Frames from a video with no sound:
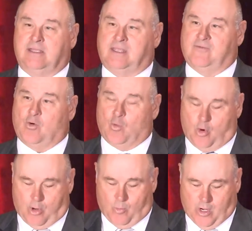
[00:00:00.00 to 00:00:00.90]
give a
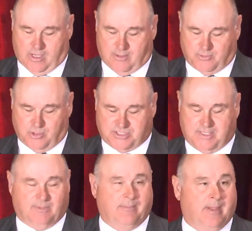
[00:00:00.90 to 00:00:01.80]
warm welcome to
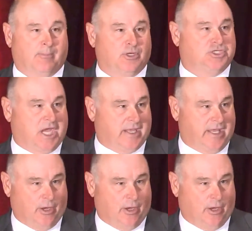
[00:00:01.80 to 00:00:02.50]
Assemblymember Jacqui